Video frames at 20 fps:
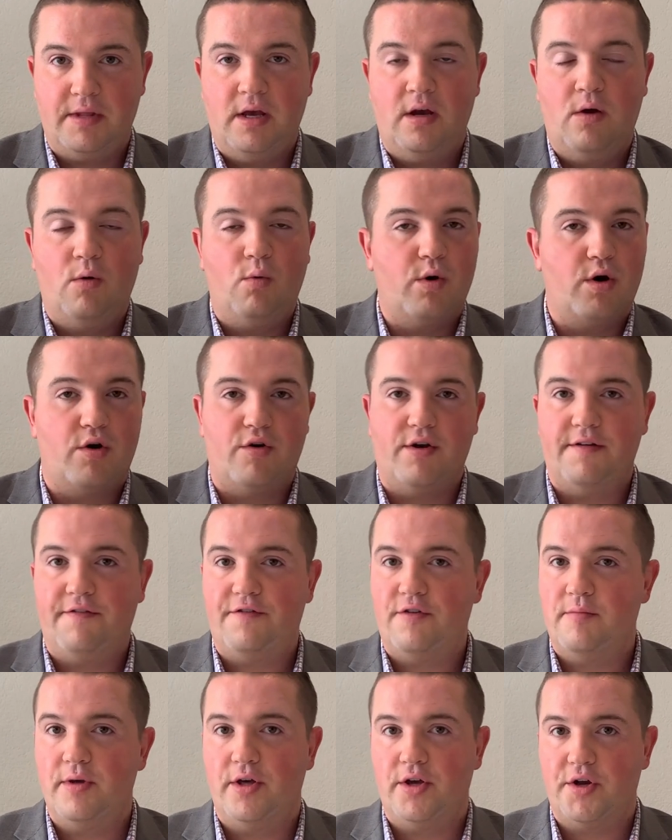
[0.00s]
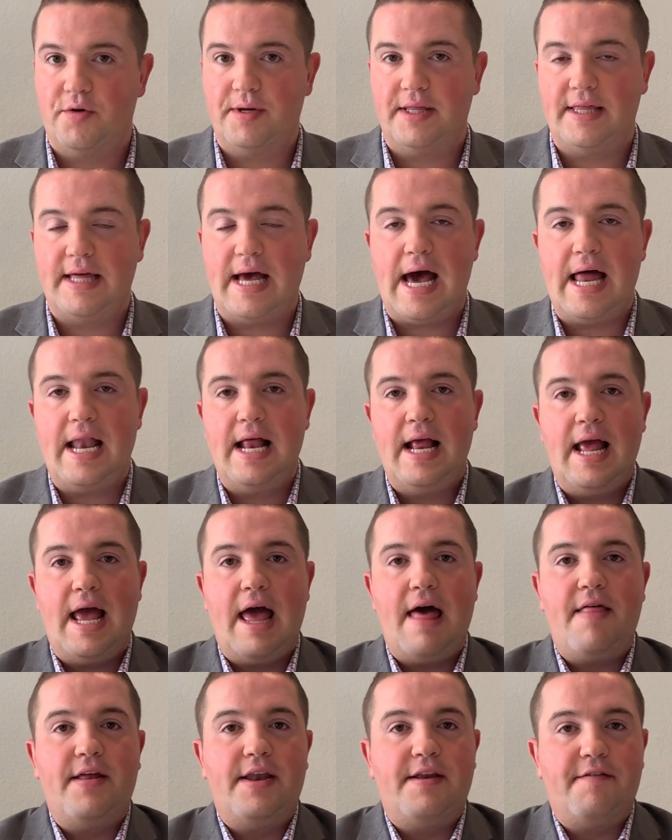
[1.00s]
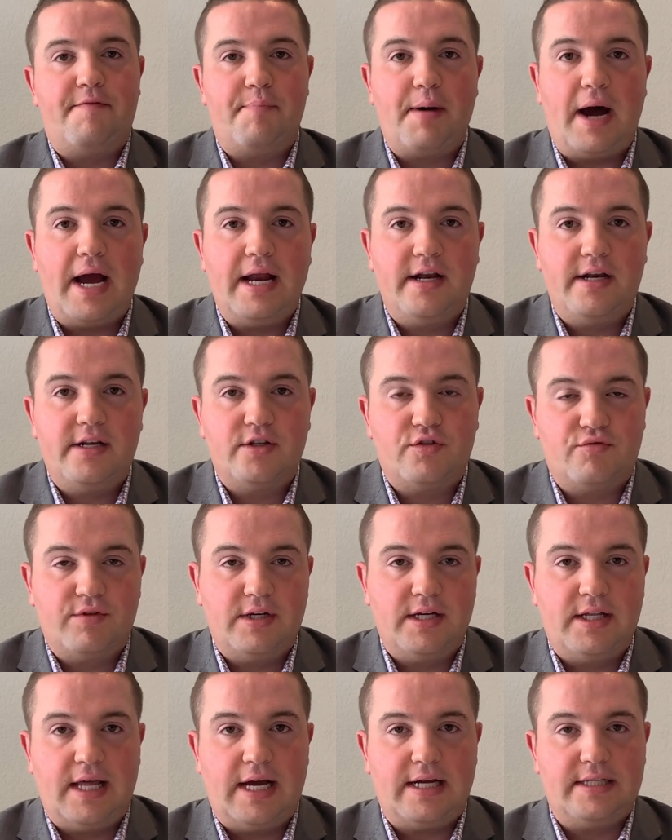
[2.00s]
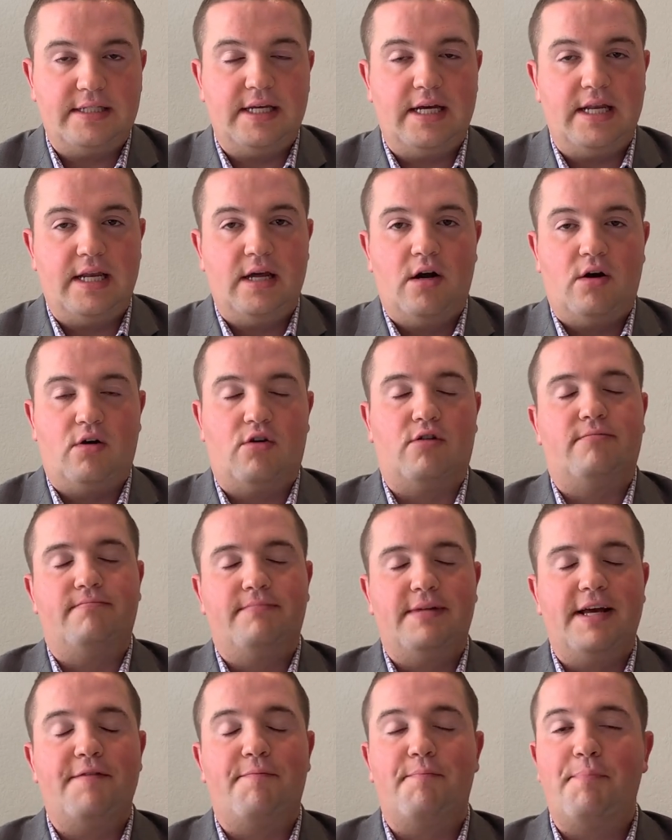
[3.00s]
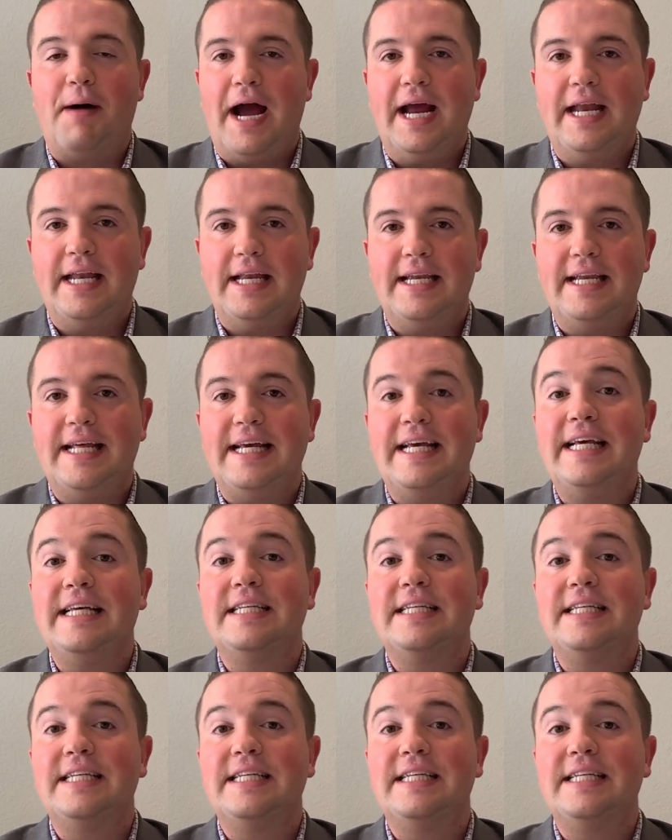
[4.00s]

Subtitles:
We're already familiar with that. And then if Biden is reelected, or if Biden is